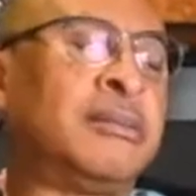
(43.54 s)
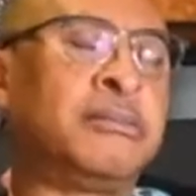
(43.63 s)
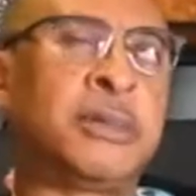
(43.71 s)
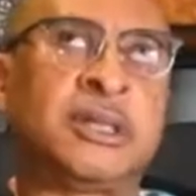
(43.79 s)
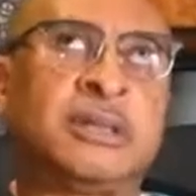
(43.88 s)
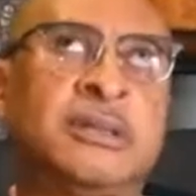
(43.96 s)

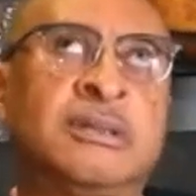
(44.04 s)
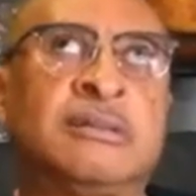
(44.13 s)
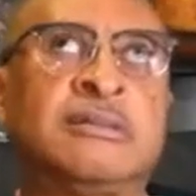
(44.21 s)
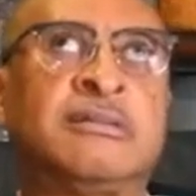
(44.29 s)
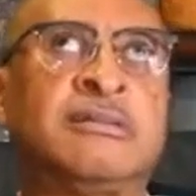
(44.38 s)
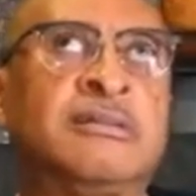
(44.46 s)
But
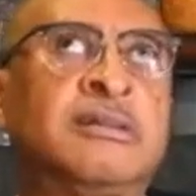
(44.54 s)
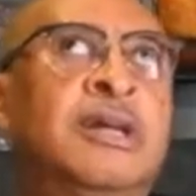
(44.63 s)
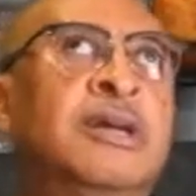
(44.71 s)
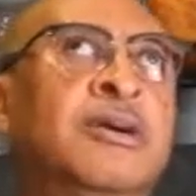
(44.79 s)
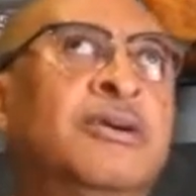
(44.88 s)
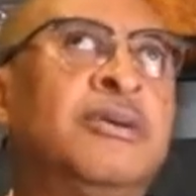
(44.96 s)

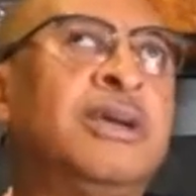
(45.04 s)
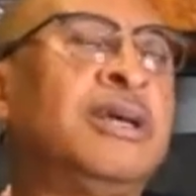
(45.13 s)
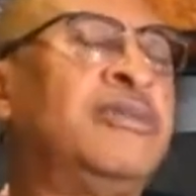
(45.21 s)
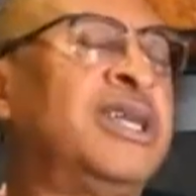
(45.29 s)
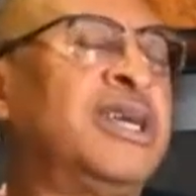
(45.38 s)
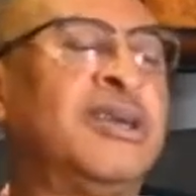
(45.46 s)
we
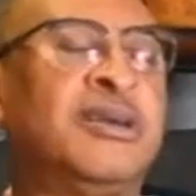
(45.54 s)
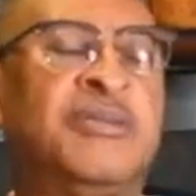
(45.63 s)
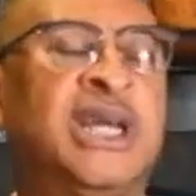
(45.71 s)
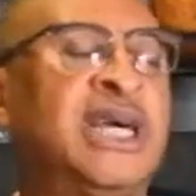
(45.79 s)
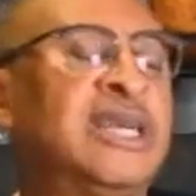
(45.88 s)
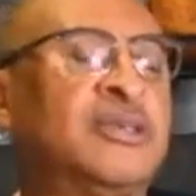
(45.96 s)
live in a
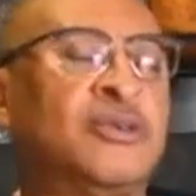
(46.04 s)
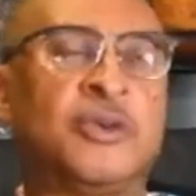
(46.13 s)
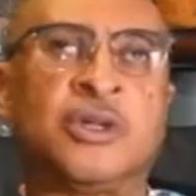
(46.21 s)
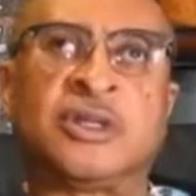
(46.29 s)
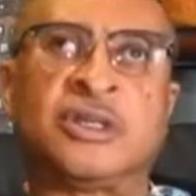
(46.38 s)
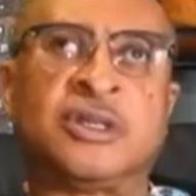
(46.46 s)
globalized
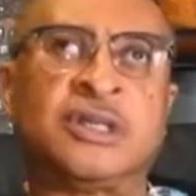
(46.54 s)
world.